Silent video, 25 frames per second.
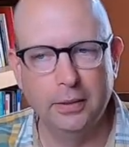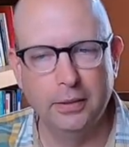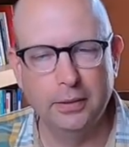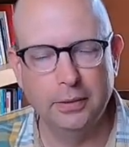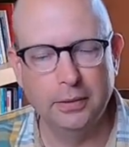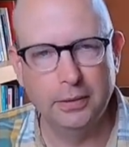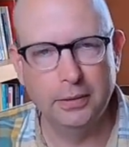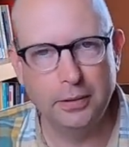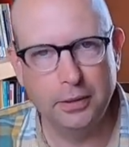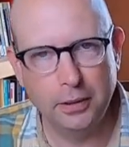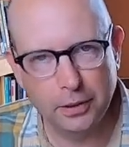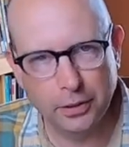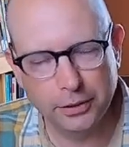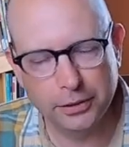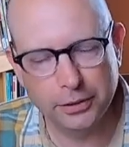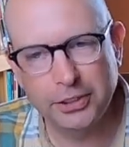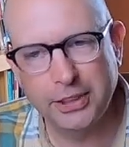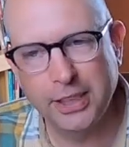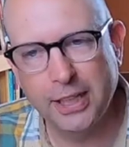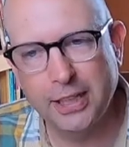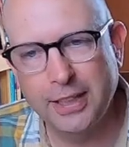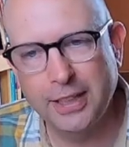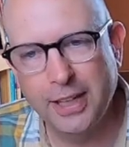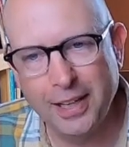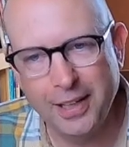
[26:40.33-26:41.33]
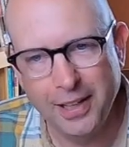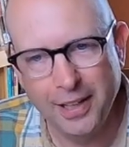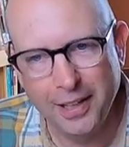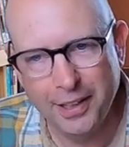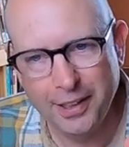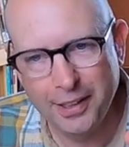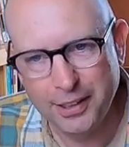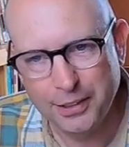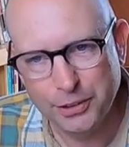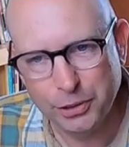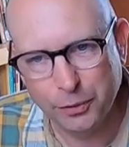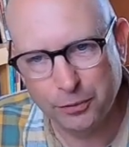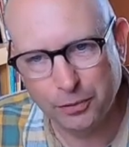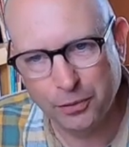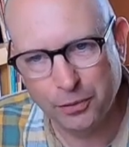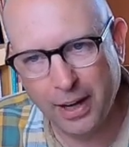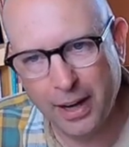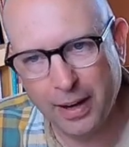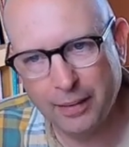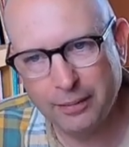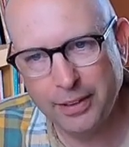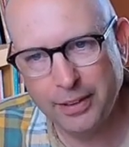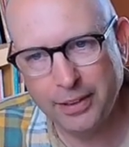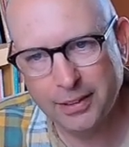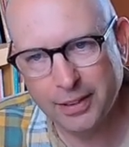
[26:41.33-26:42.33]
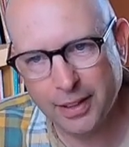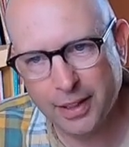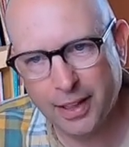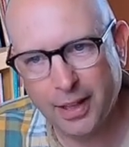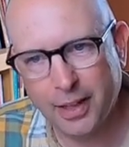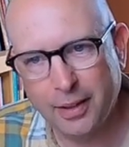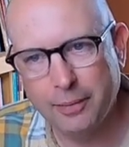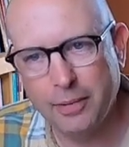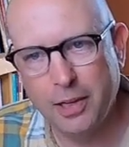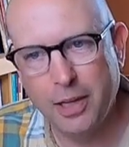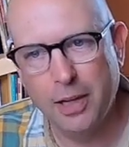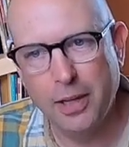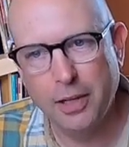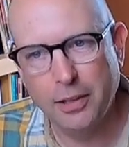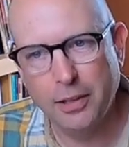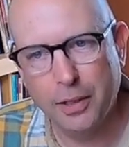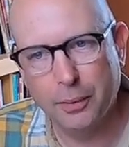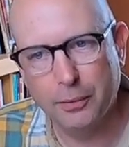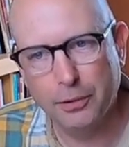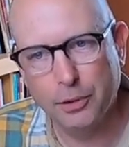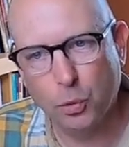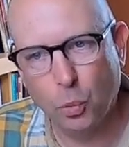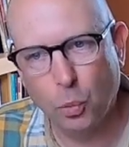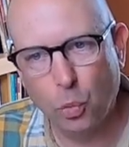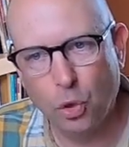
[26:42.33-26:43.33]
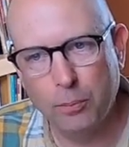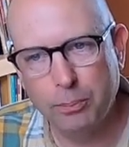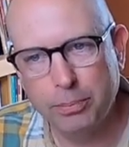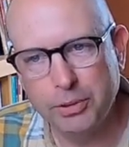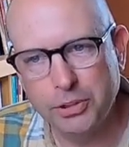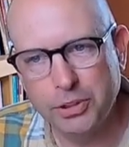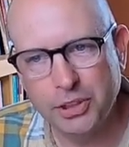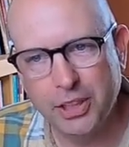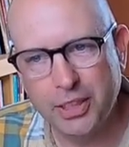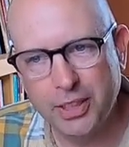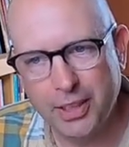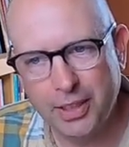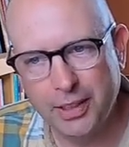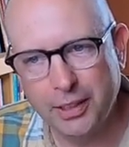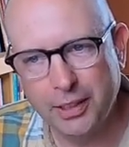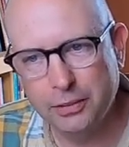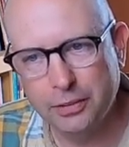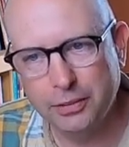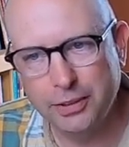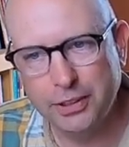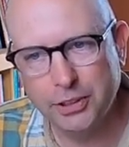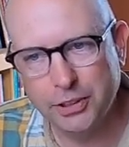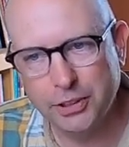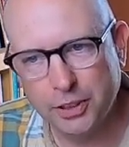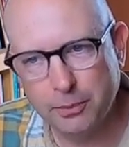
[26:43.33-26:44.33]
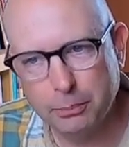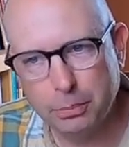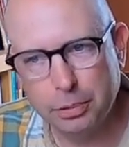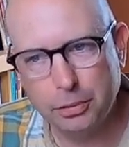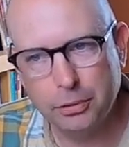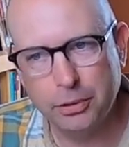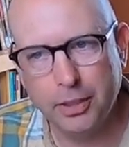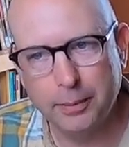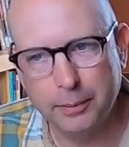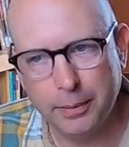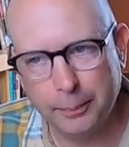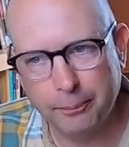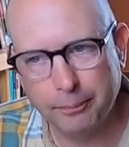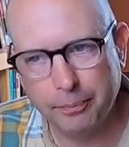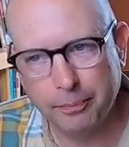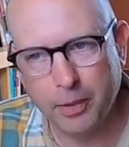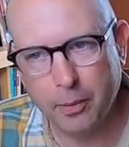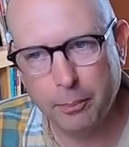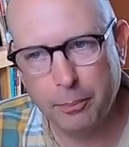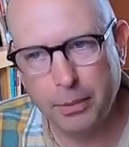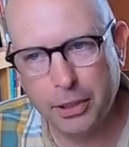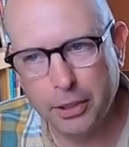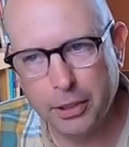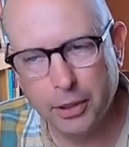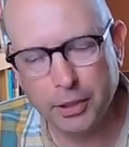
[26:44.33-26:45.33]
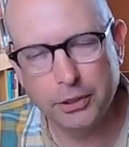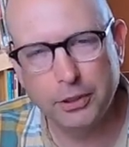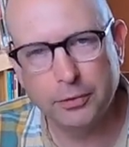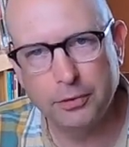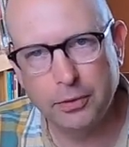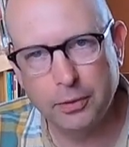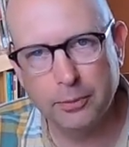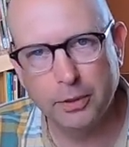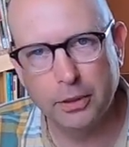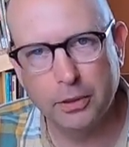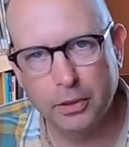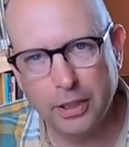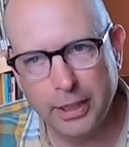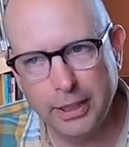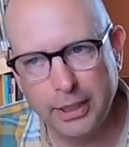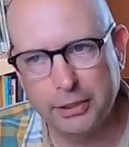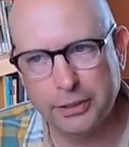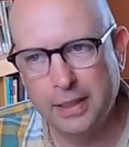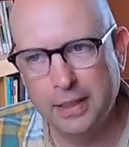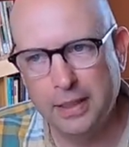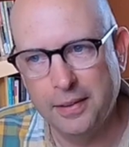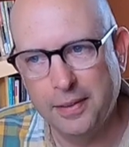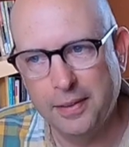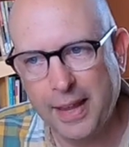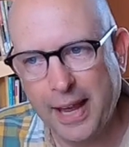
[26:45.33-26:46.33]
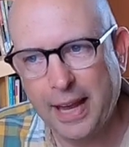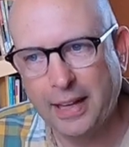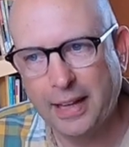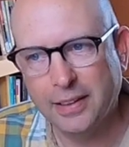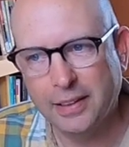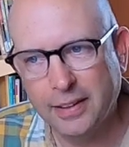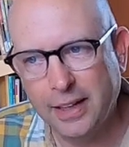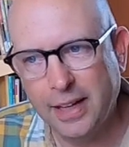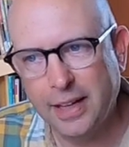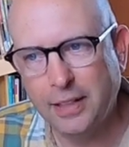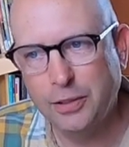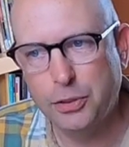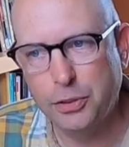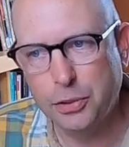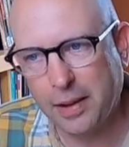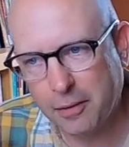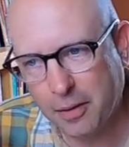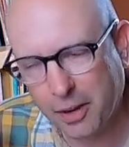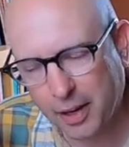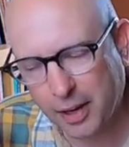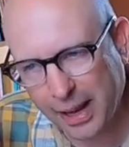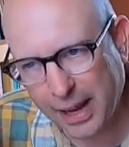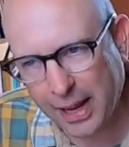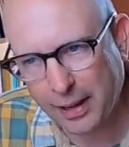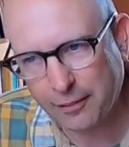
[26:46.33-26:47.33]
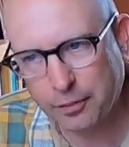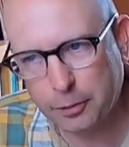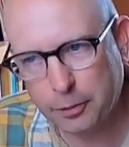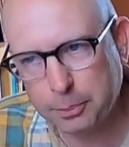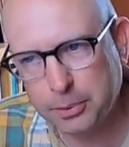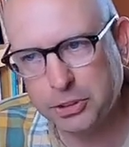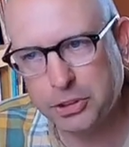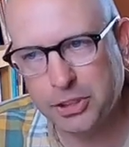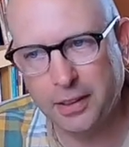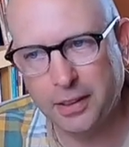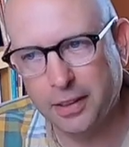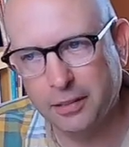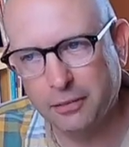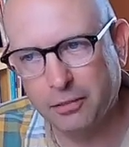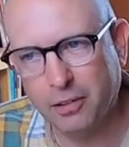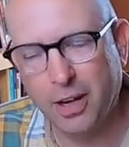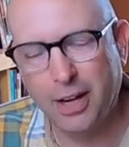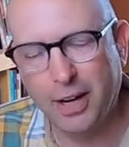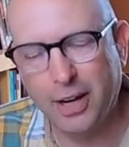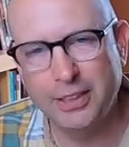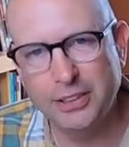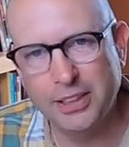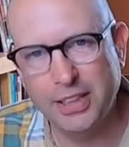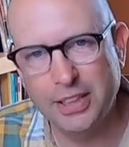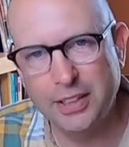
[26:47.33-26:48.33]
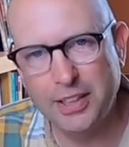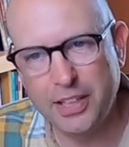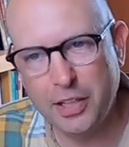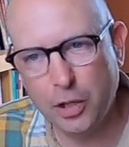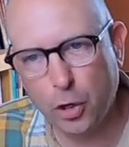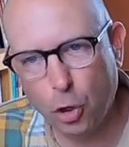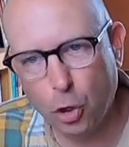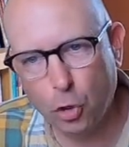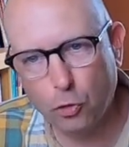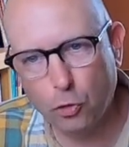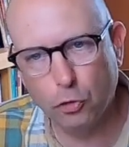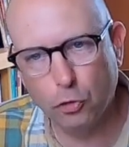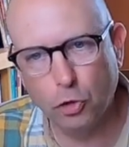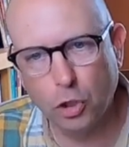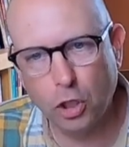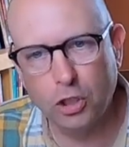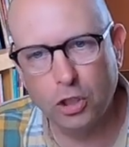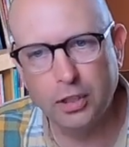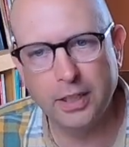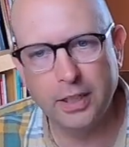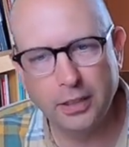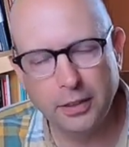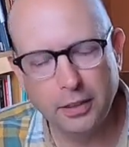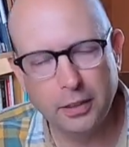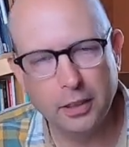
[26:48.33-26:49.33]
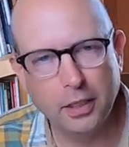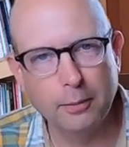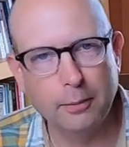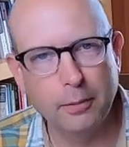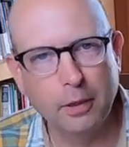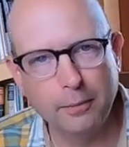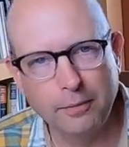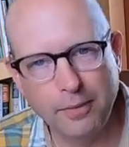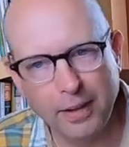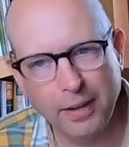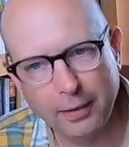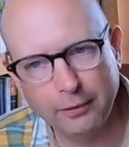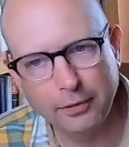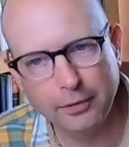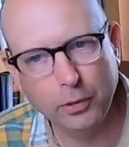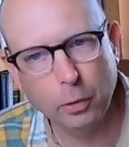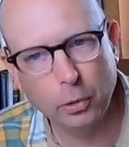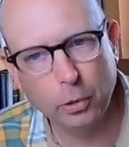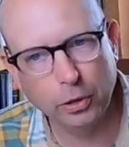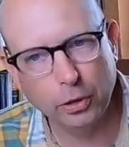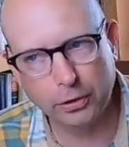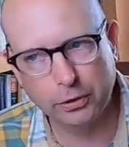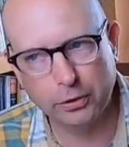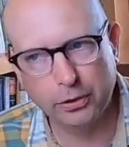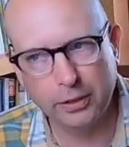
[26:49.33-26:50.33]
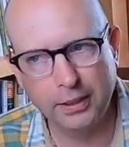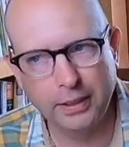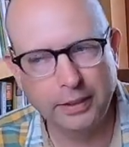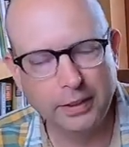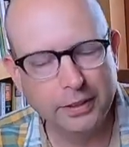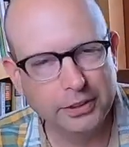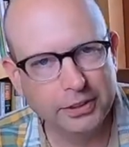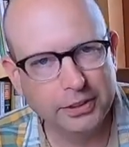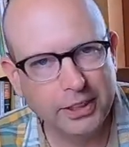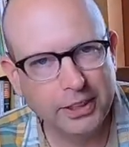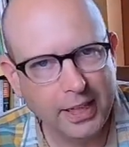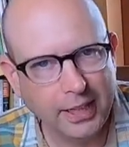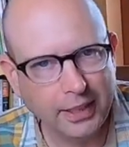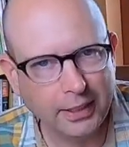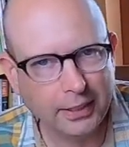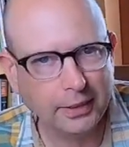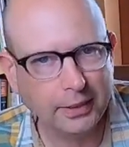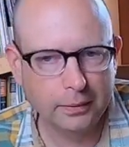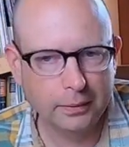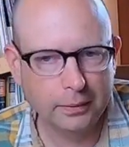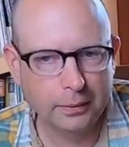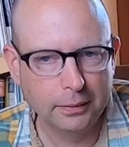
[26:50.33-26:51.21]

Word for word: Do you understand that? So for every time there was a 1% increase in employment because of immigration, that led to a half a percent rise in the overall income of every worker in the state.